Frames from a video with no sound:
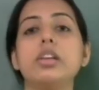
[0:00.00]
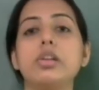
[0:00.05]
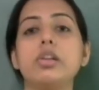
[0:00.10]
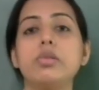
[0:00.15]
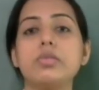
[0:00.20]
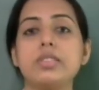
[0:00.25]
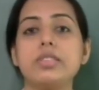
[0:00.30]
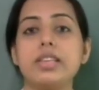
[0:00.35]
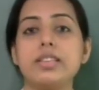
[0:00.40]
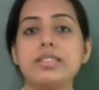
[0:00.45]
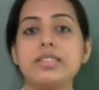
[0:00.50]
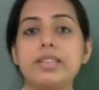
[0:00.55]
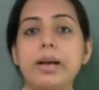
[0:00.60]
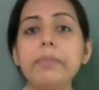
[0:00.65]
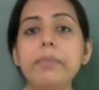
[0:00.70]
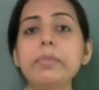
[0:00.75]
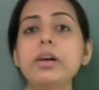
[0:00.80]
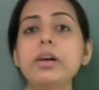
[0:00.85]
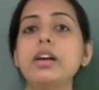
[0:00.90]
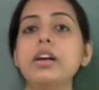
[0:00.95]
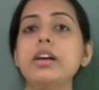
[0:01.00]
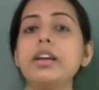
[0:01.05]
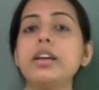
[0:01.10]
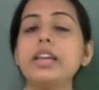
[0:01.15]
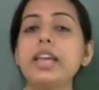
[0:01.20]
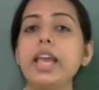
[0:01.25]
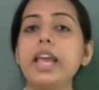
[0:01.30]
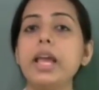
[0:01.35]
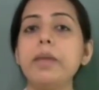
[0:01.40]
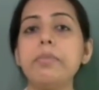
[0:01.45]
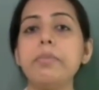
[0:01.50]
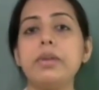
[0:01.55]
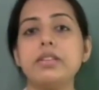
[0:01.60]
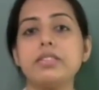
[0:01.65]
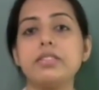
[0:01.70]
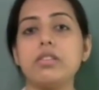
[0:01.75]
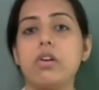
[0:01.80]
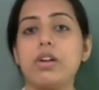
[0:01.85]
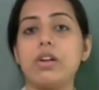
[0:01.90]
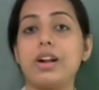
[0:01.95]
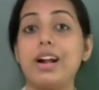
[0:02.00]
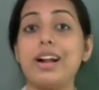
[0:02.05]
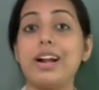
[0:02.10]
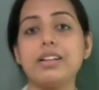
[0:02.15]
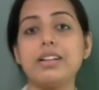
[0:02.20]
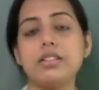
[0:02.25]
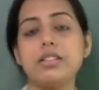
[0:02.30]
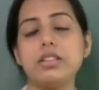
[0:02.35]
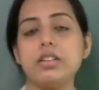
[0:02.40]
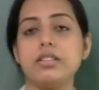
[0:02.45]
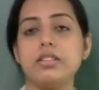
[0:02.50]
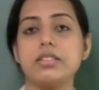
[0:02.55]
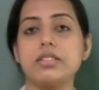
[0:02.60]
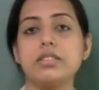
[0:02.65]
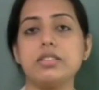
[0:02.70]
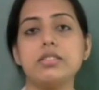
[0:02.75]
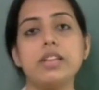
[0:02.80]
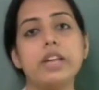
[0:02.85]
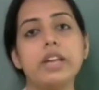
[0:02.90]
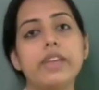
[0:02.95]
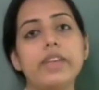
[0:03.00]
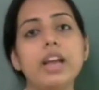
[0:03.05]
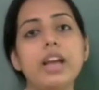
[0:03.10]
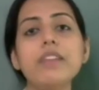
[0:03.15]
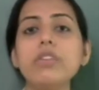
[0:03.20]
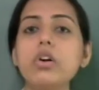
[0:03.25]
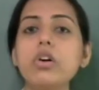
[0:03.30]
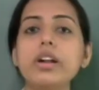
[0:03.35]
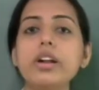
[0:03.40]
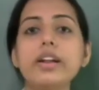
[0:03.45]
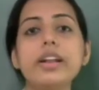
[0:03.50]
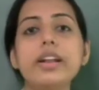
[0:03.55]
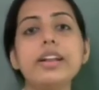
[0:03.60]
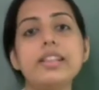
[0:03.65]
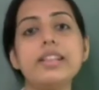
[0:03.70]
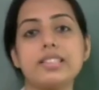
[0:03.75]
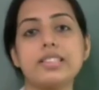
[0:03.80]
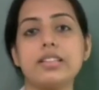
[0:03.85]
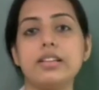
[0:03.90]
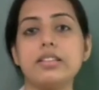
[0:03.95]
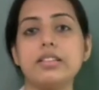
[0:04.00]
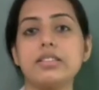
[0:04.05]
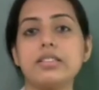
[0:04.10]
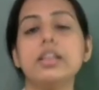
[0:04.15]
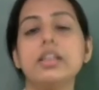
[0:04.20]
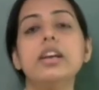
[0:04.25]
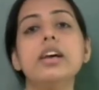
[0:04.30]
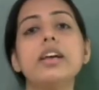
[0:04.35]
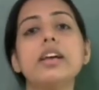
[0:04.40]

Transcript: Using some cables or connectors that we have already discussed.